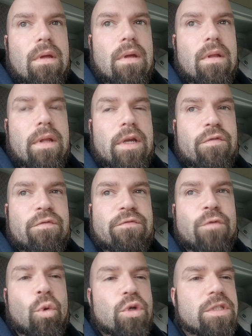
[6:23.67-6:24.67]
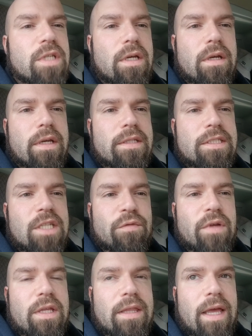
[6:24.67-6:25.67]
like Forza and stuff
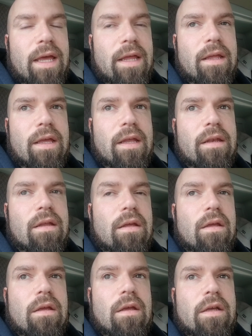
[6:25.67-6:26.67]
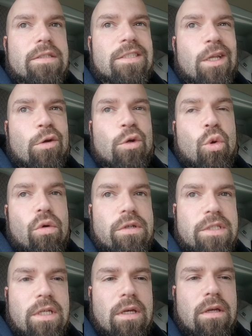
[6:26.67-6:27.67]
like that, and Assetto
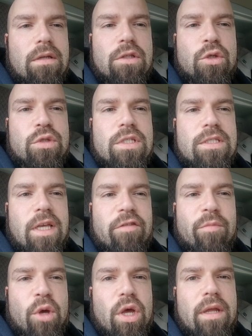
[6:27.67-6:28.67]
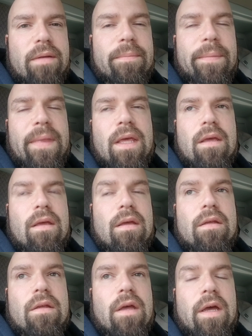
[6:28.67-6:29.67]
Corsa uses FMOD.
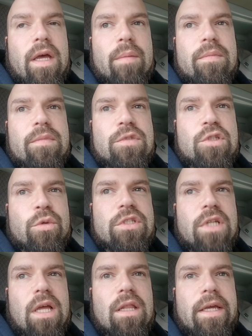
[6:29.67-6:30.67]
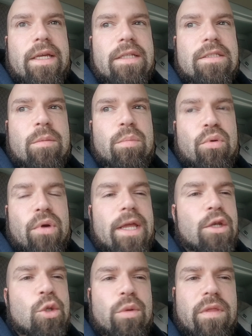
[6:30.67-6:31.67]
So it's not like it's a
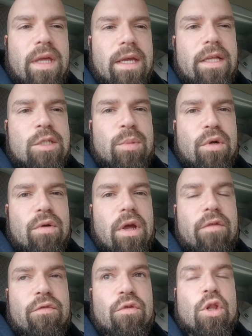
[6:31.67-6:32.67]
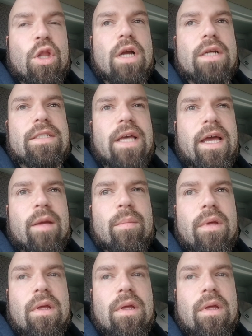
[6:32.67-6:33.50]
brand new thing. It's been around for a long time.